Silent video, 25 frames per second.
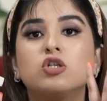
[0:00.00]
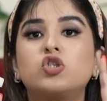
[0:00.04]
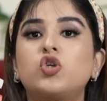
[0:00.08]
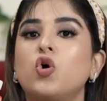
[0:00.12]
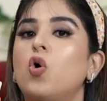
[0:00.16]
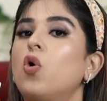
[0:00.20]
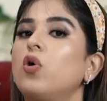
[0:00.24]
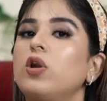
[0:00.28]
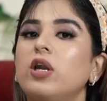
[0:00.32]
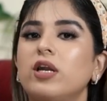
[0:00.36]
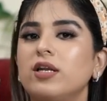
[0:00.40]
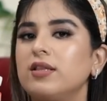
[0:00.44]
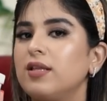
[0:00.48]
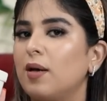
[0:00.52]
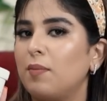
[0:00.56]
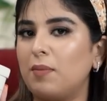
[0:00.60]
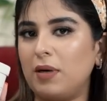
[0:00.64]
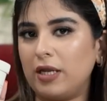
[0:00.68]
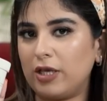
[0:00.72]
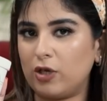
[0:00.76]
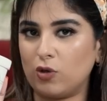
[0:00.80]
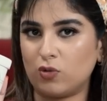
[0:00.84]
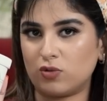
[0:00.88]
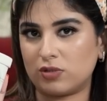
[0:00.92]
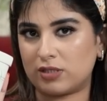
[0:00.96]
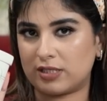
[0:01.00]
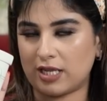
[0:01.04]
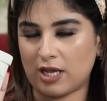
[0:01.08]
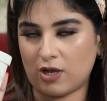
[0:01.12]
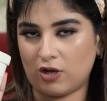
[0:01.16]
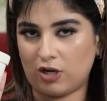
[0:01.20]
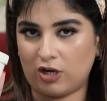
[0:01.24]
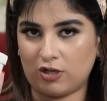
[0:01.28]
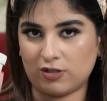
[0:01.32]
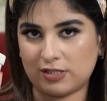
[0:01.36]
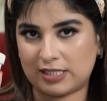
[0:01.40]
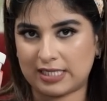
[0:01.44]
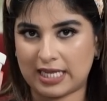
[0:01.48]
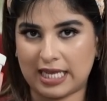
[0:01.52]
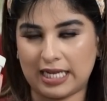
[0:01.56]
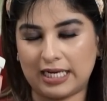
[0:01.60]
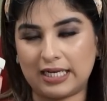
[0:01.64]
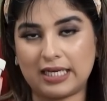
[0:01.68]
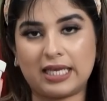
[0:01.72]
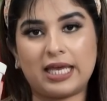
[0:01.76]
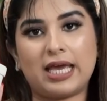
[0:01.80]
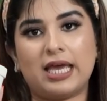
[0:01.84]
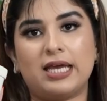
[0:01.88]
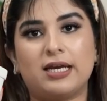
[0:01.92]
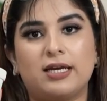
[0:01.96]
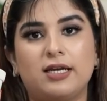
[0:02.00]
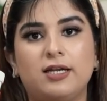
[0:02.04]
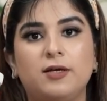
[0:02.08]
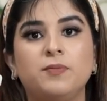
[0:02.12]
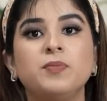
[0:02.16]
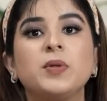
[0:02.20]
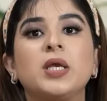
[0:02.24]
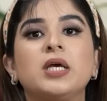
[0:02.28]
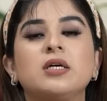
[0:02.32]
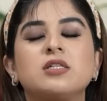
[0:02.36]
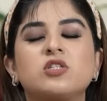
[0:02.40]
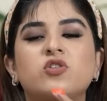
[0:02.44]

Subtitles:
Toner we use skincare.